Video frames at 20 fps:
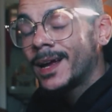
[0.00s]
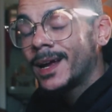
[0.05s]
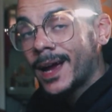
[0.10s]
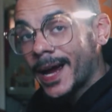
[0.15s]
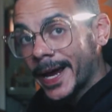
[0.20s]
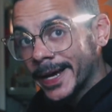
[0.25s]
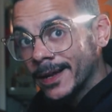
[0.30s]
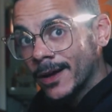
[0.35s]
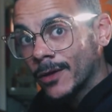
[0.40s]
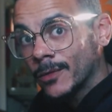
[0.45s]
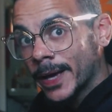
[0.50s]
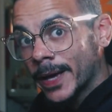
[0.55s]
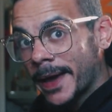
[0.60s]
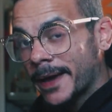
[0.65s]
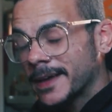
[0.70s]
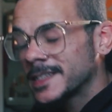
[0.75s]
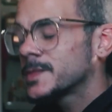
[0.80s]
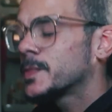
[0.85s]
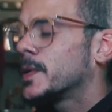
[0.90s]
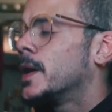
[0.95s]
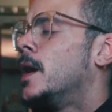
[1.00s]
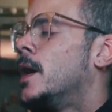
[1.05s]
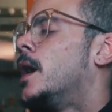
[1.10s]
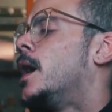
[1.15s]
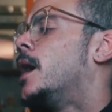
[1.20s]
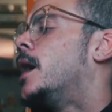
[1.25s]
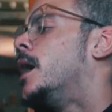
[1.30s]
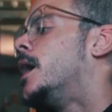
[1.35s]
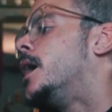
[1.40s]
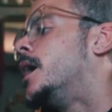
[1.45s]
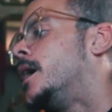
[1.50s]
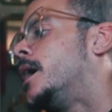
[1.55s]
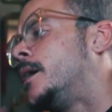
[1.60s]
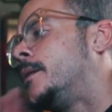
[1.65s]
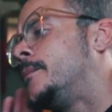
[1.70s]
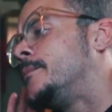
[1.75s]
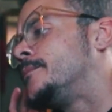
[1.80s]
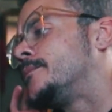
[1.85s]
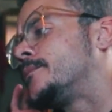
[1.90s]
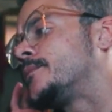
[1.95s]
I know, gasp.
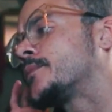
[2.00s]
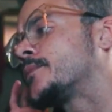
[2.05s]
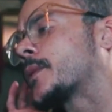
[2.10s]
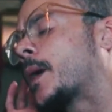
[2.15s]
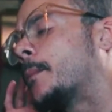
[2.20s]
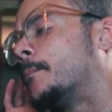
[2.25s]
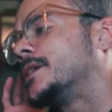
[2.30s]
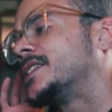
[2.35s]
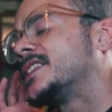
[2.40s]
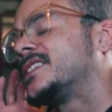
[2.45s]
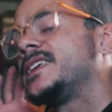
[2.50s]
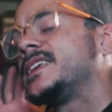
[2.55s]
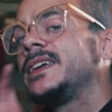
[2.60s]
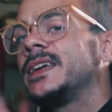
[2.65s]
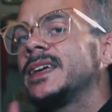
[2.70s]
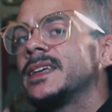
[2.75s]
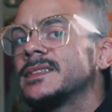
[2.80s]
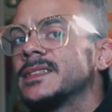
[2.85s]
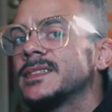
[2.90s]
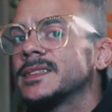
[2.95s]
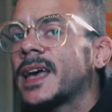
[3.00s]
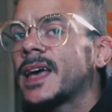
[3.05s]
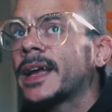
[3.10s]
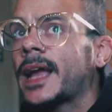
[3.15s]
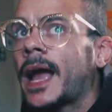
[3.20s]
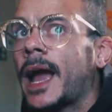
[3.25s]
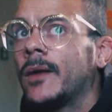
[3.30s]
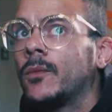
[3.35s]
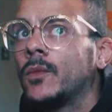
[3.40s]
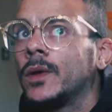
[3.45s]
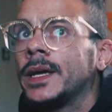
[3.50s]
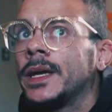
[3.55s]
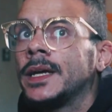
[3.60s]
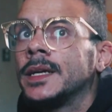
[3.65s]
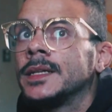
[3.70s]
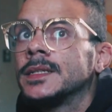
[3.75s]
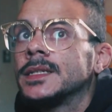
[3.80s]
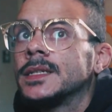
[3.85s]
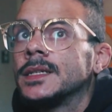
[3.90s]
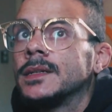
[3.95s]
But the thing is, like, I
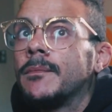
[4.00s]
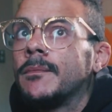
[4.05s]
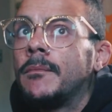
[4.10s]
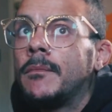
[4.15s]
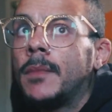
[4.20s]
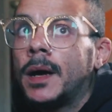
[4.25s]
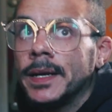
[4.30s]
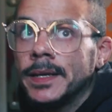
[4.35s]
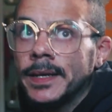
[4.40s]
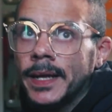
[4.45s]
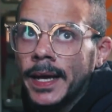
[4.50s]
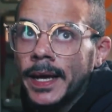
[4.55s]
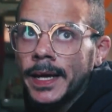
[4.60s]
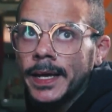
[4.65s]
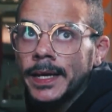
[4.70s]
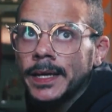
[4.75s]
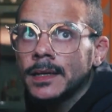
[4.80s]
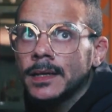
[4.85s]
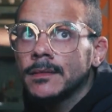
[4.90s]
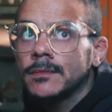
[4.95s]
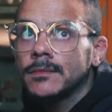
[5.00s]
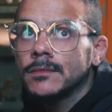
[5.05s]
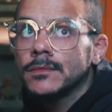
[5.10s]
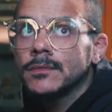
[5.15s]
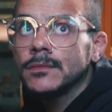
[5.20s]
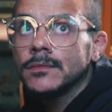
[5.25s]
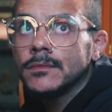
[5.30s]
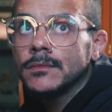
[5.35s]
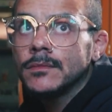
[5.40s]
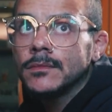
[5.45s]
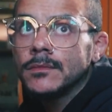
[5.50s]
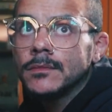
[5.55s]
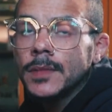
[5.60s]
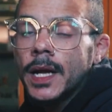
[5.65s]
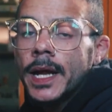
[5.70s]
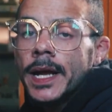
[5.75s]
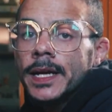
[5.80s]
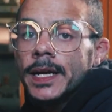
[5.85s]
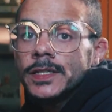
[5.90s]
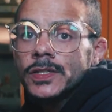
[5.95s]
went Monday
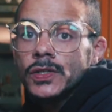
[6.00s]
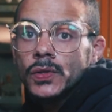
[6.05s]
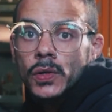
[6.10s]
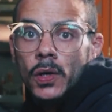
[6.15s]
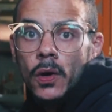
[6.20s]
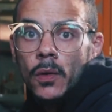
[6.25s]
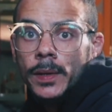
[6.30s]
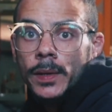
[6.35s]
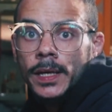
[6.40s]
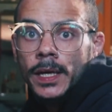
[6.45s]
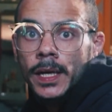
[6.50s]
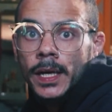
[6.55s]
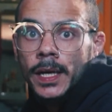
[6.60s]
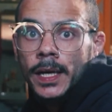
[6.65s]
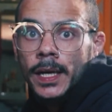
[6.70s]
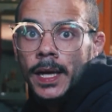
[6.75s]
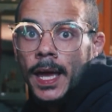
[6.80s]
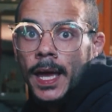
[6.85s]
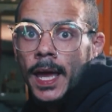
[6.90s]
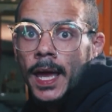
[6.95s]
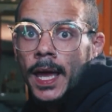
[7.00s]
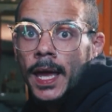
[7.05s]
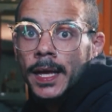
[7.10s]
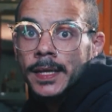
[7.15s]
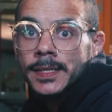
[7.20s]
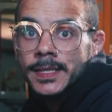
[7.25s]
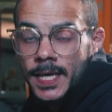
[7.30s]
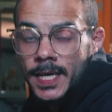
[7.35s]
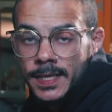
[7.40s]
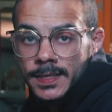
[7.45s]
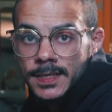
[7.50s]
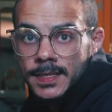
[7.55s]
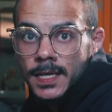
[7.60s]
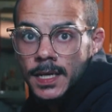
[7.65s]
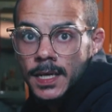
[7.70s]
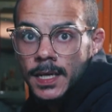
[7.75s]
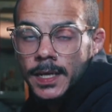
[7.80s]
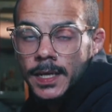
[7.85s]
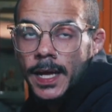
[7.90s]
to go and get a test done,